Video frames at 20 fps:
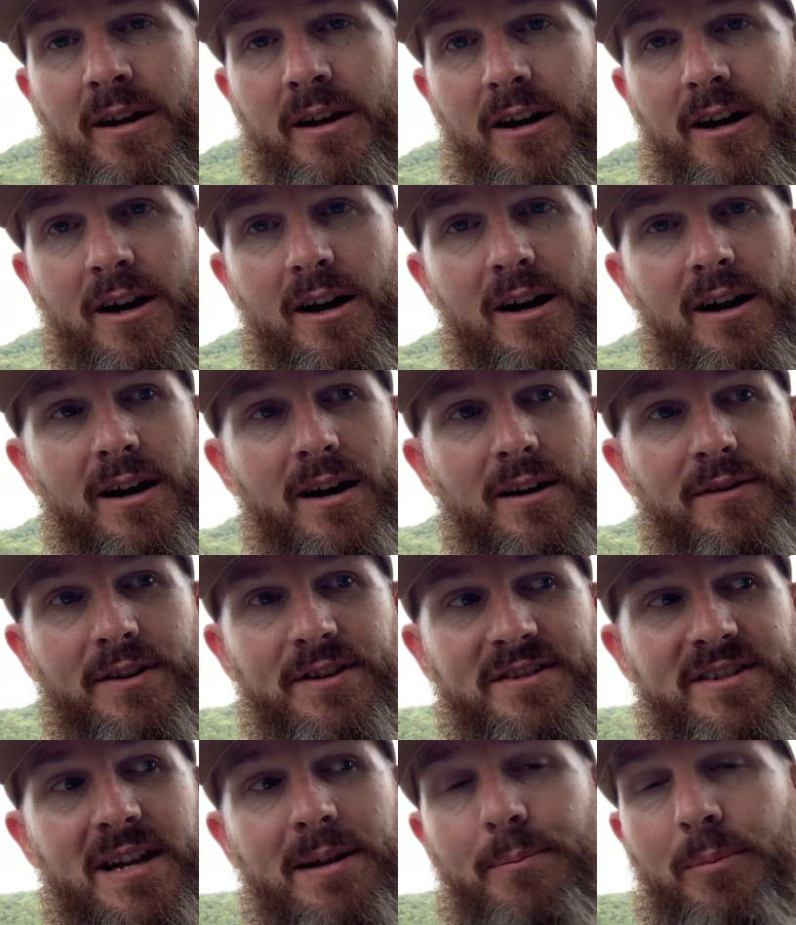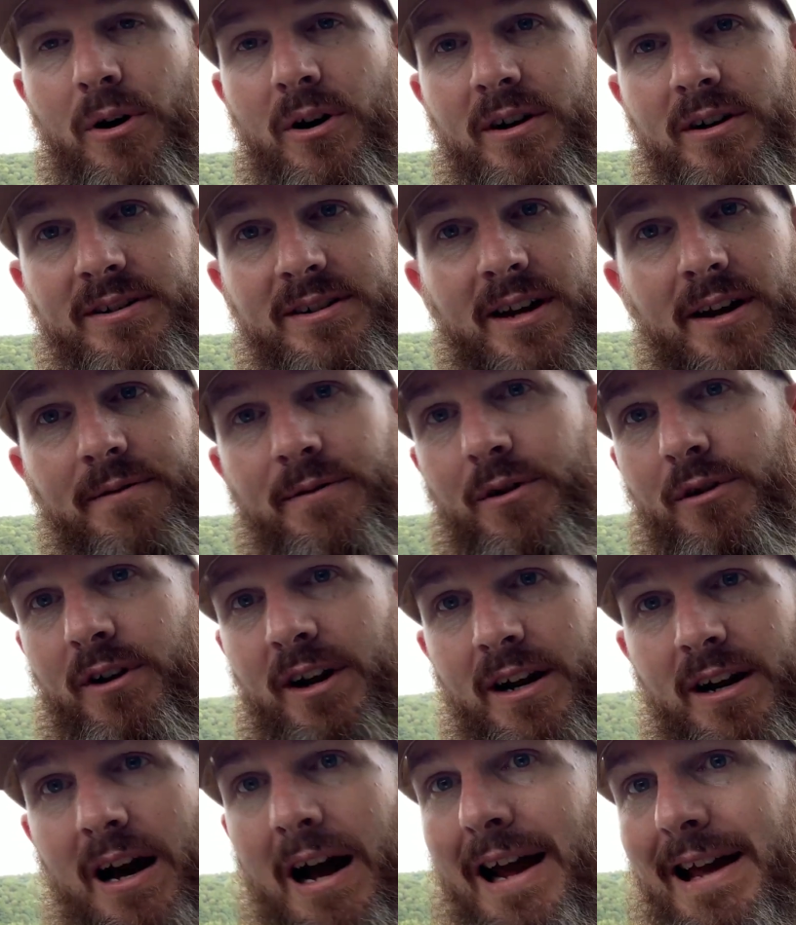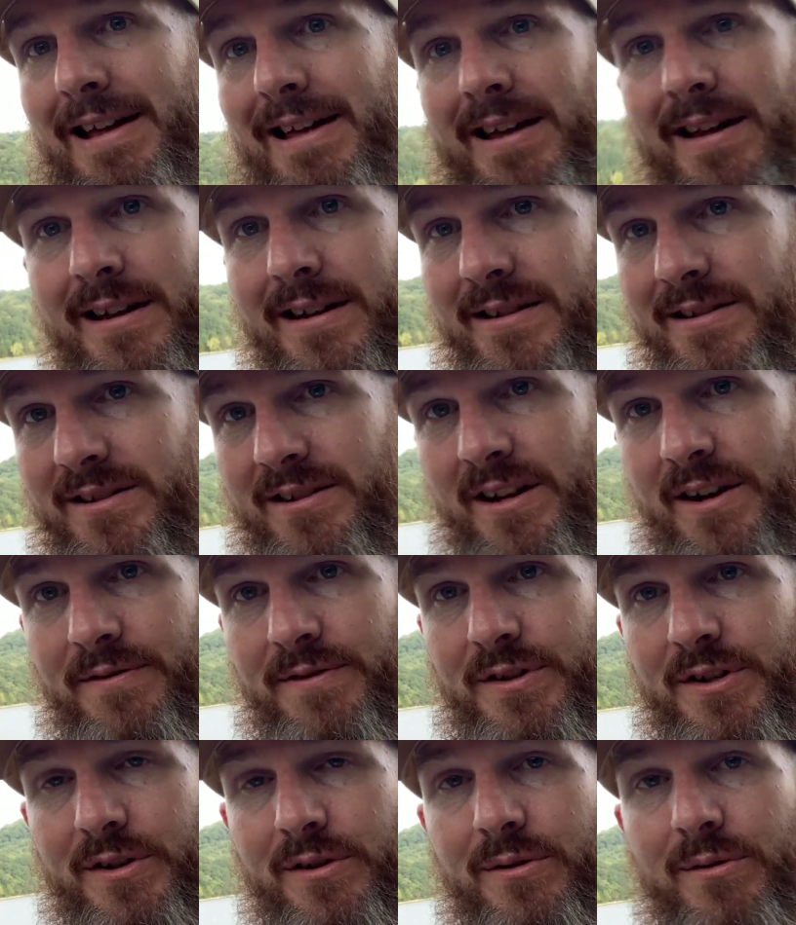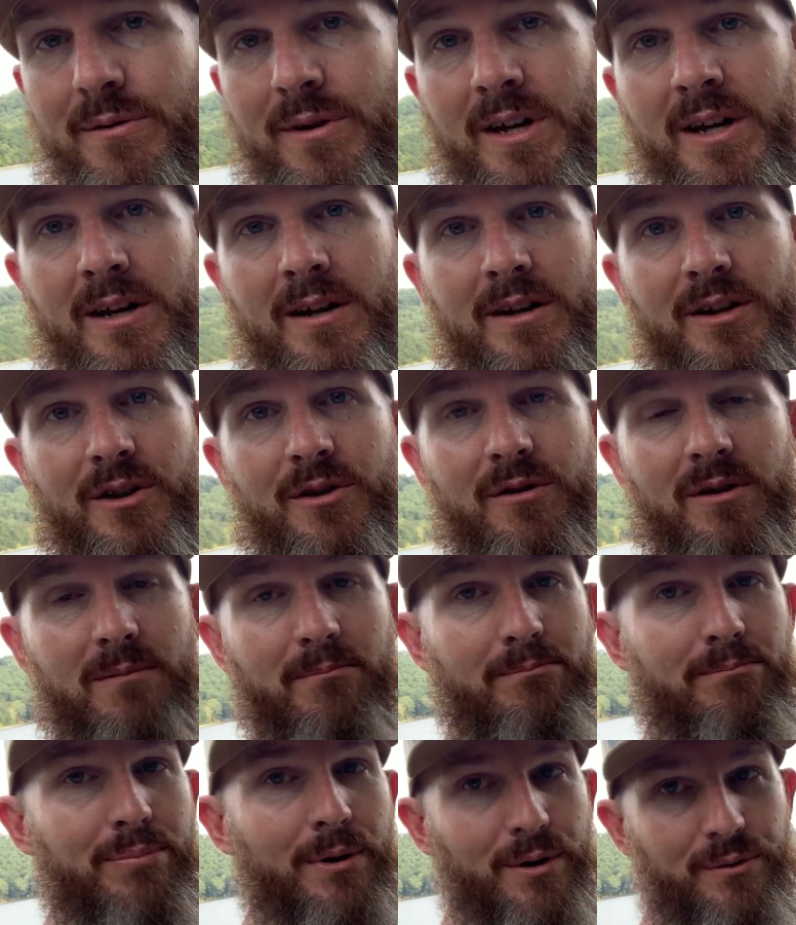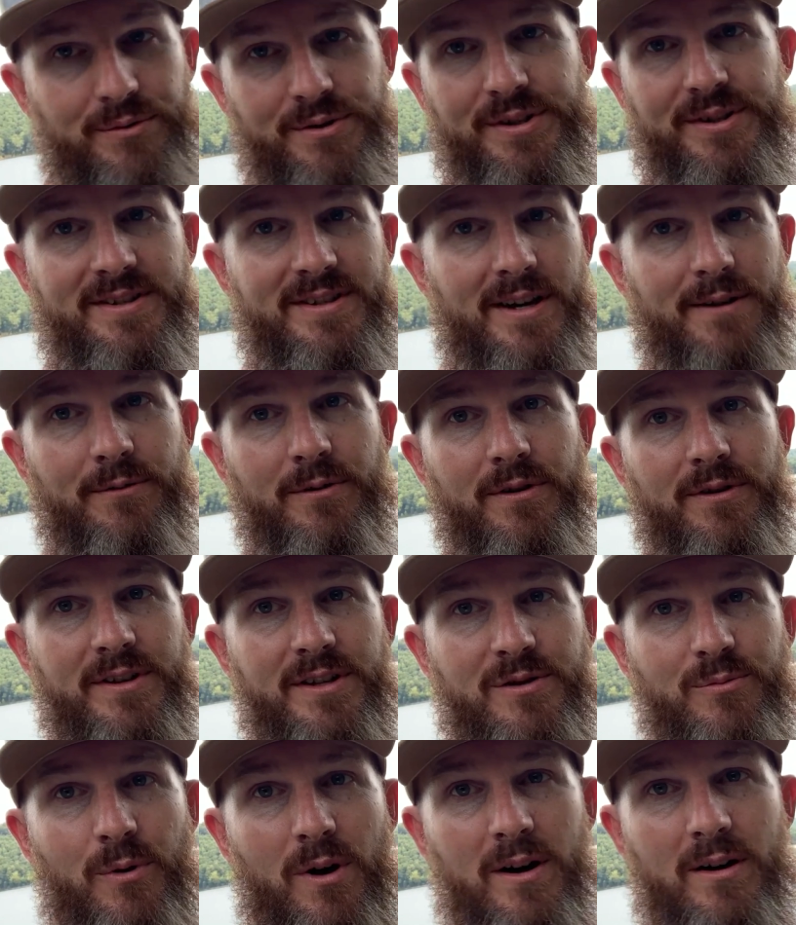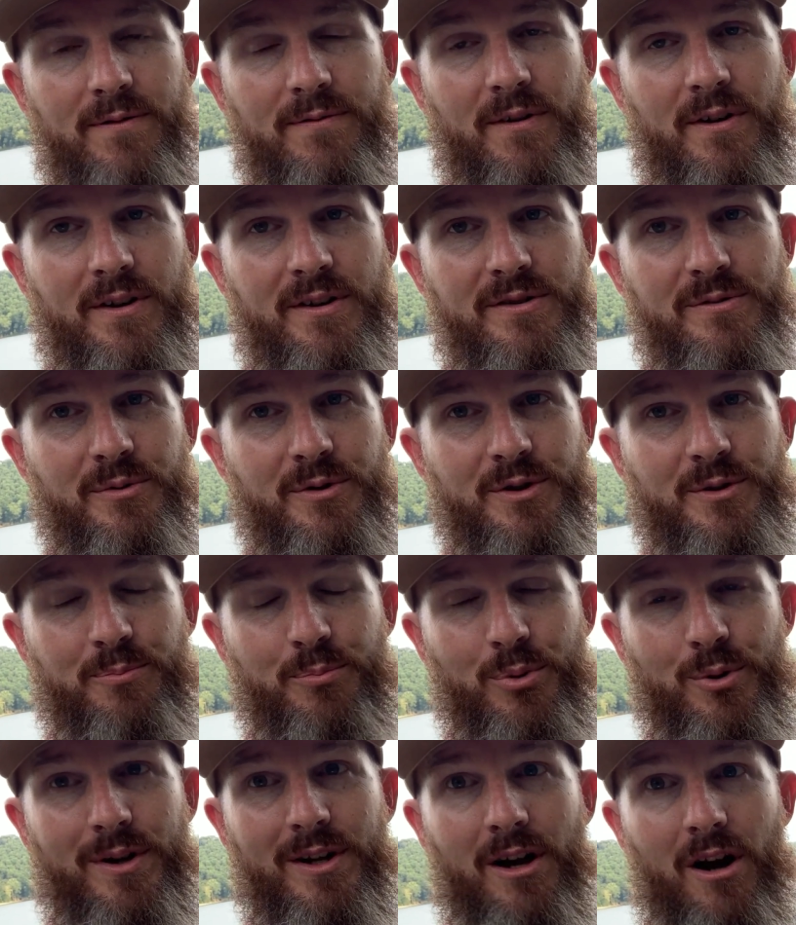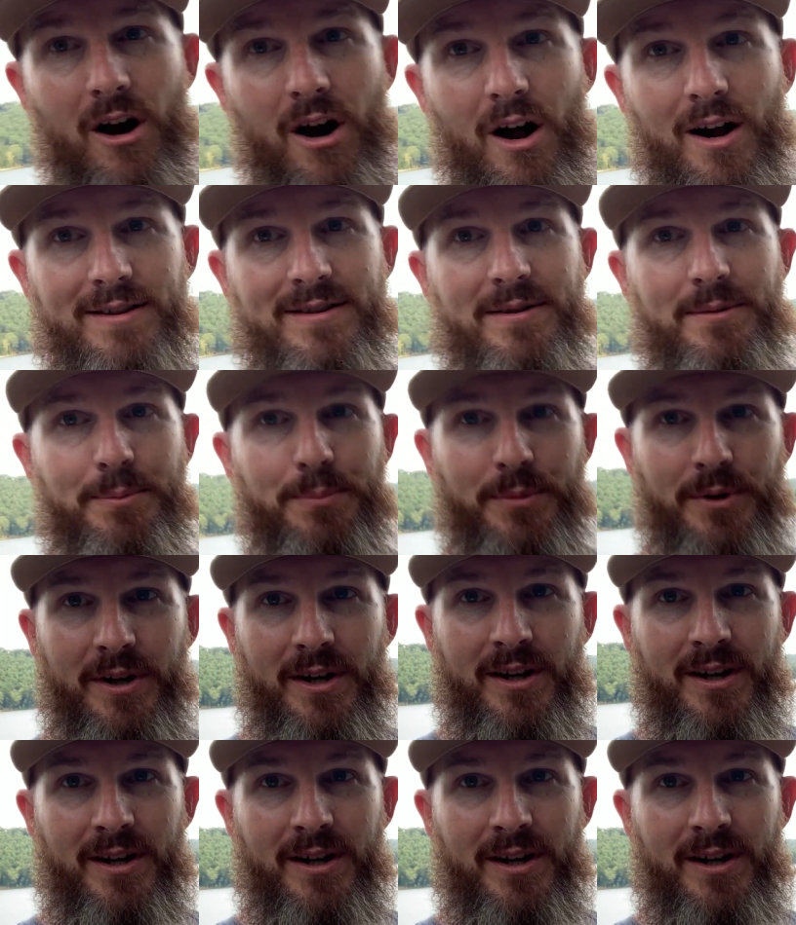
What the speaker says: The state parks have great hiking and stuff too. You can boat to several of these waterfalls, which is pretty awesome.